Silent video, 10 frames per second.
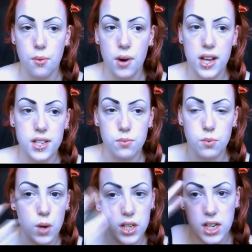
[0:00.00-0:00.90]
otherwise
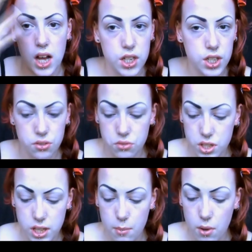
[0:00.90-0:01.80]
with one touch it'll
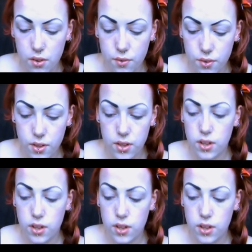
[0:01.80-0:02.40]
just come off.